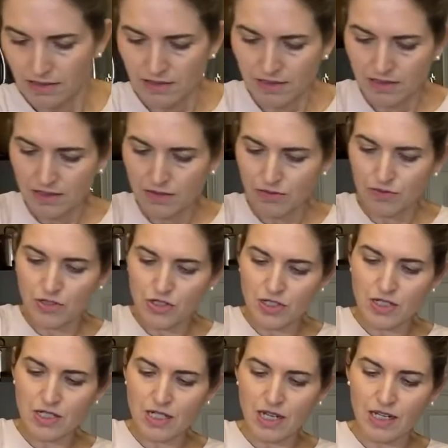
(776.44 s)
This will
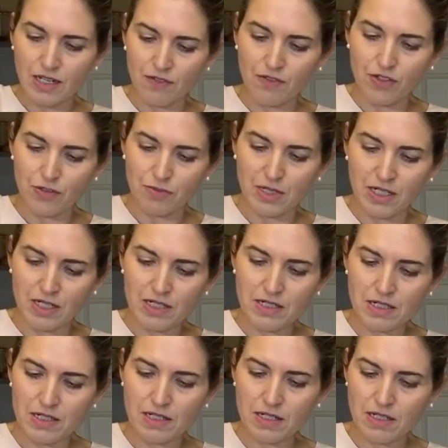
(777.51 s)
just take a few
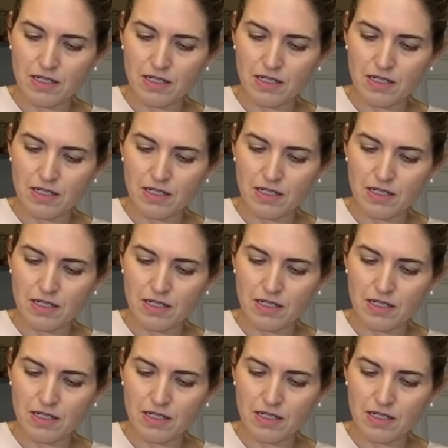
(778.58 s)
minutes.